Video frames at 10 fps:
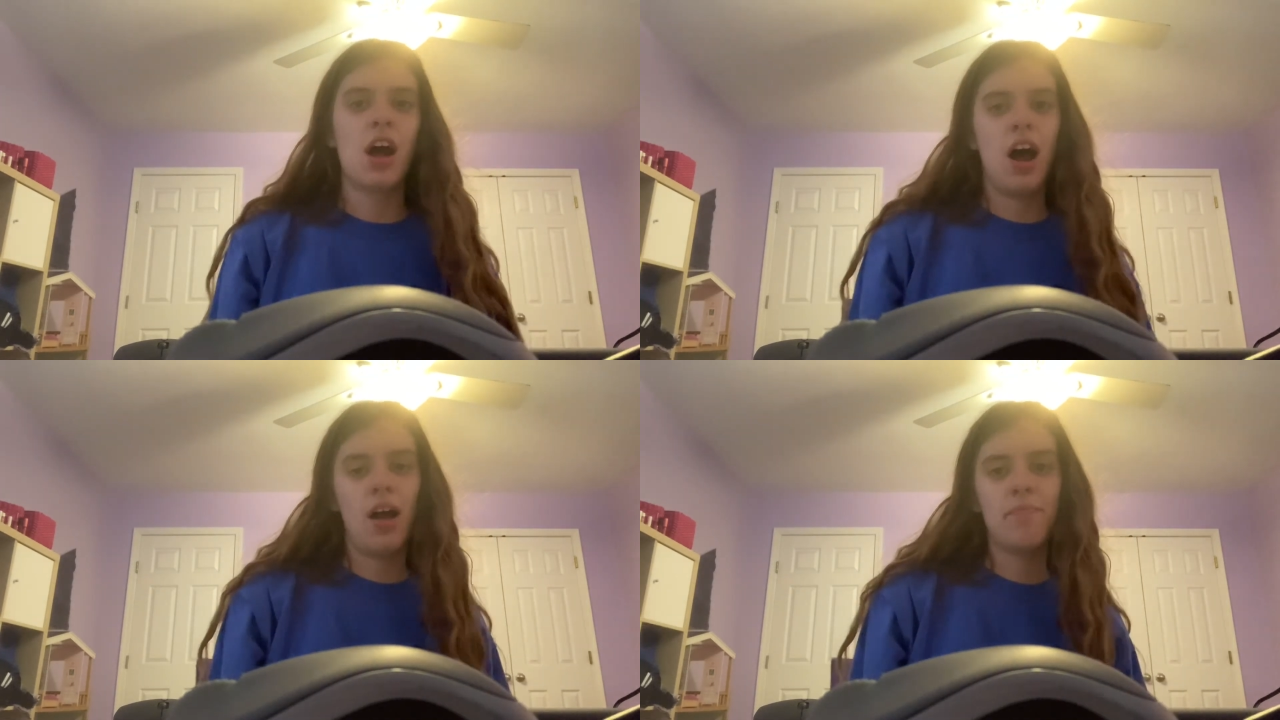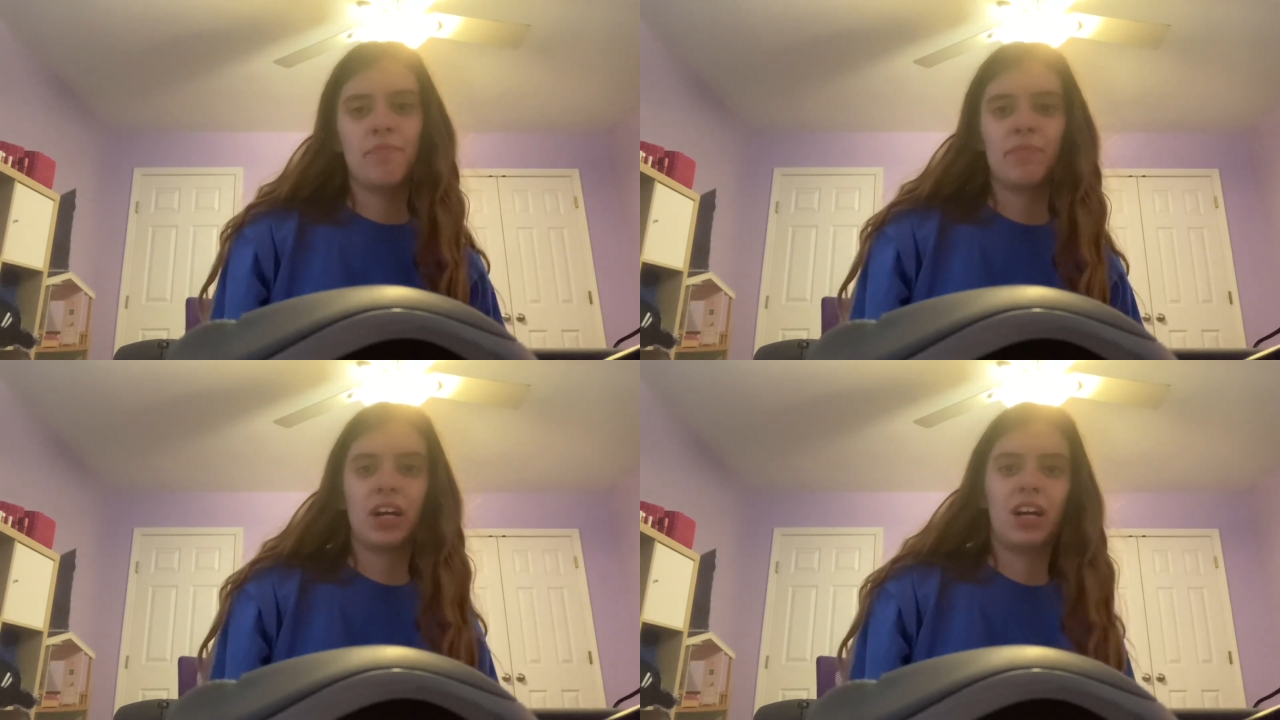
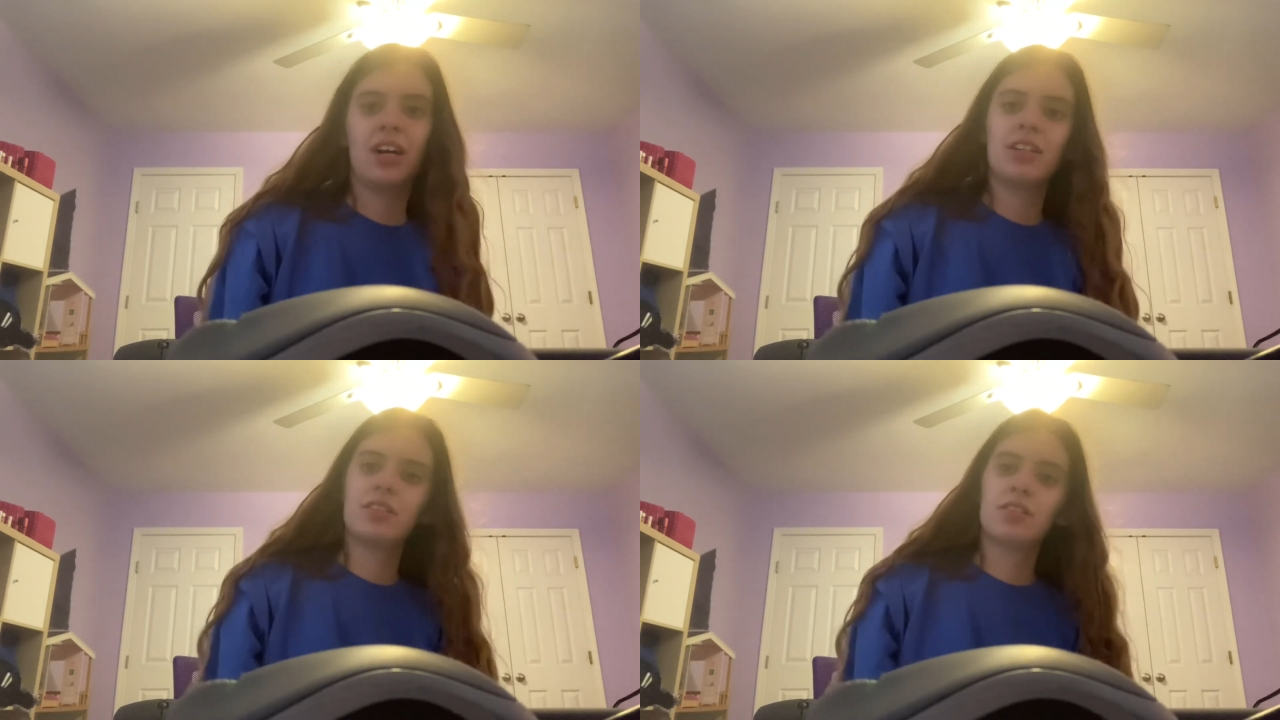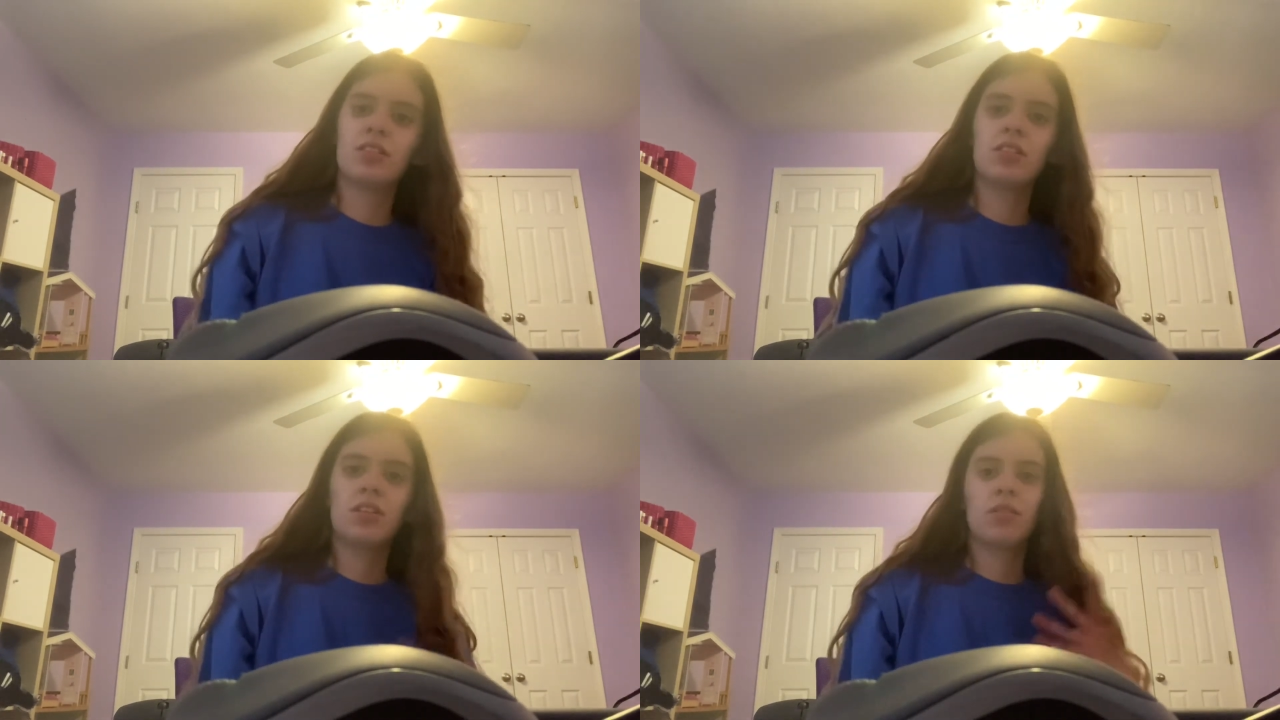I'm not
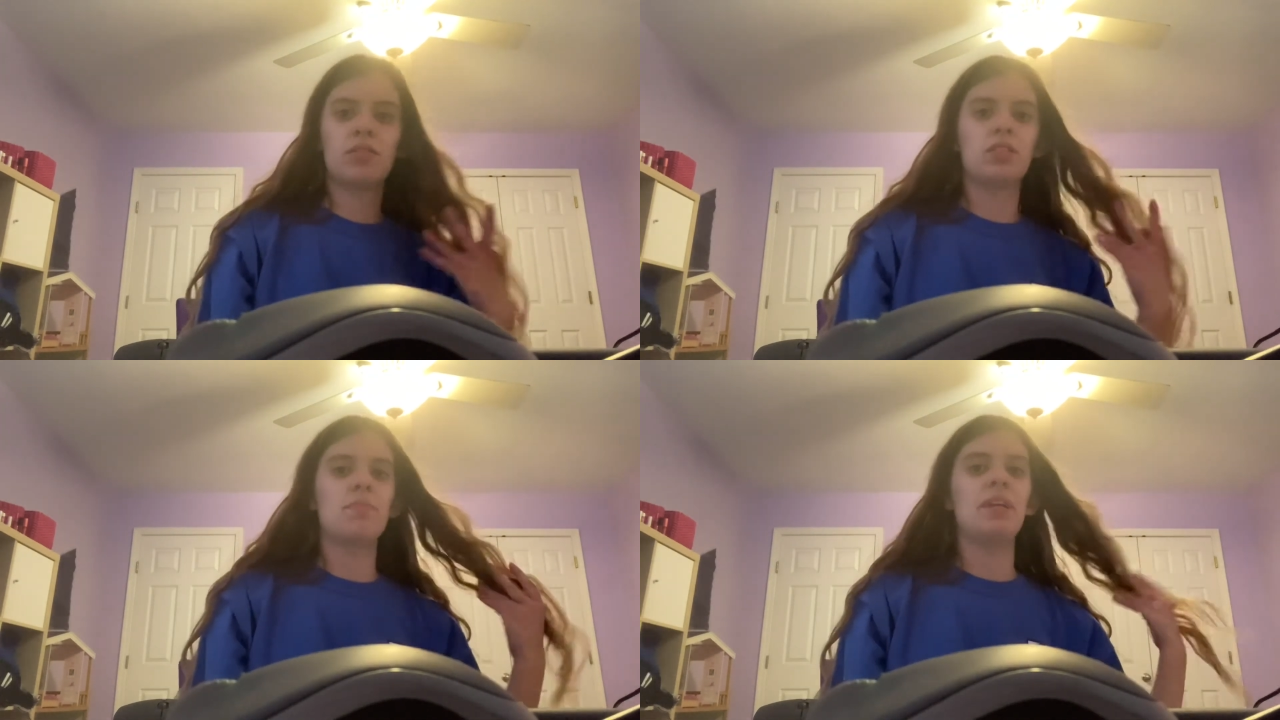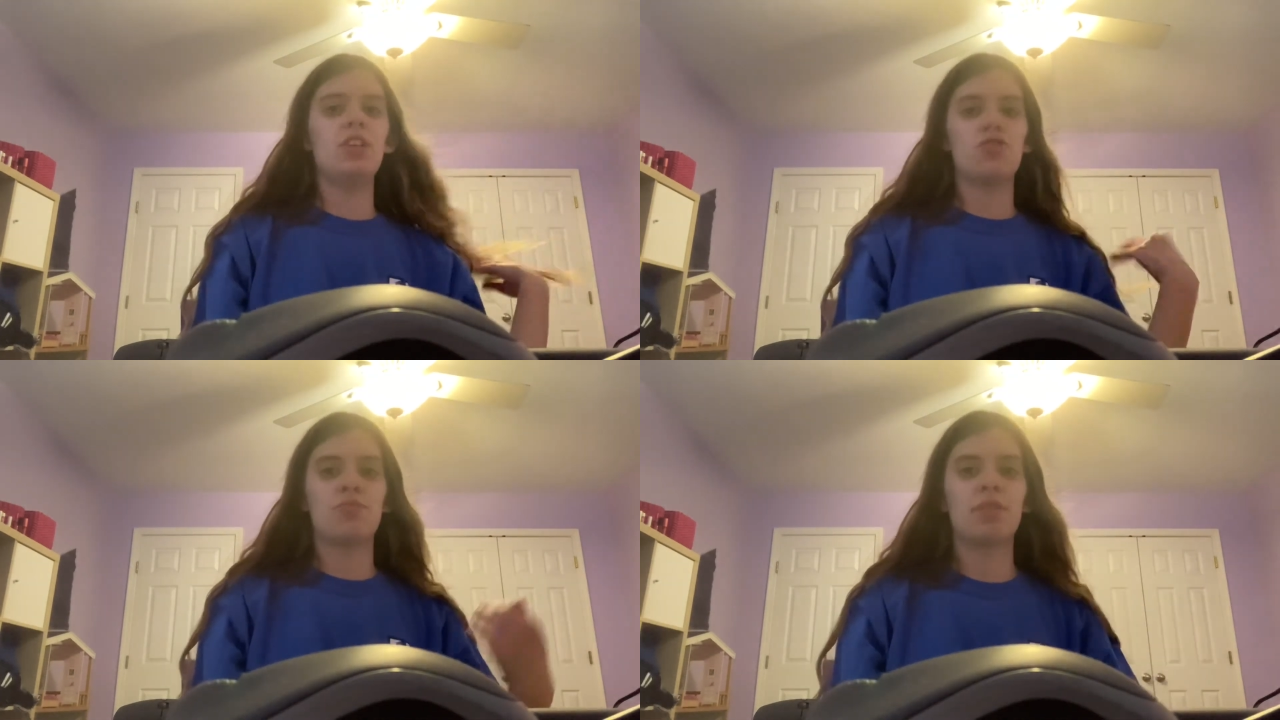going to the
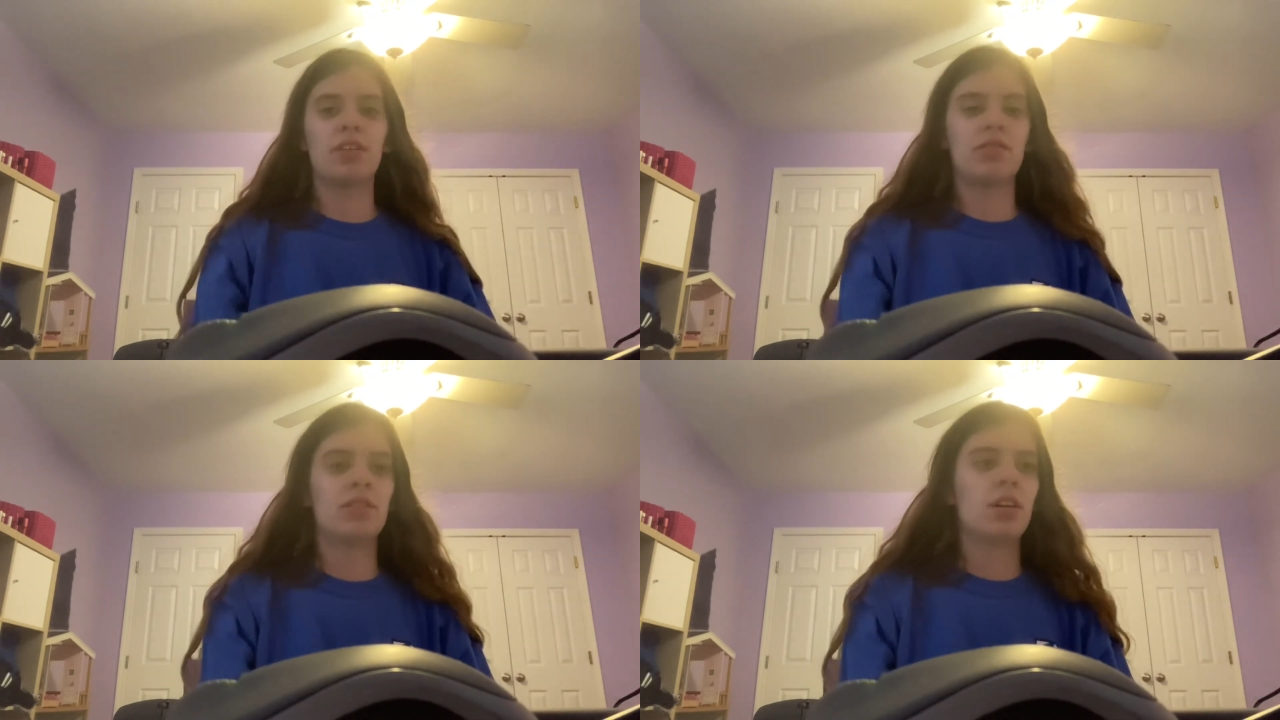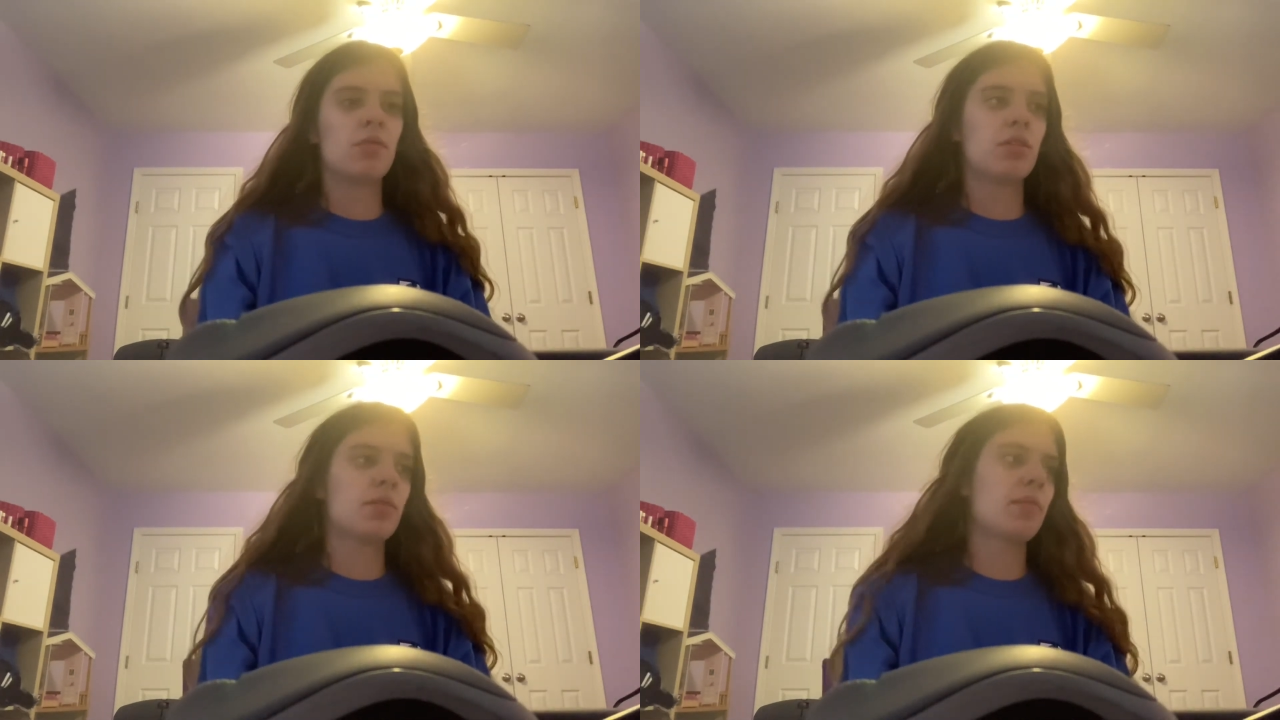beach though. But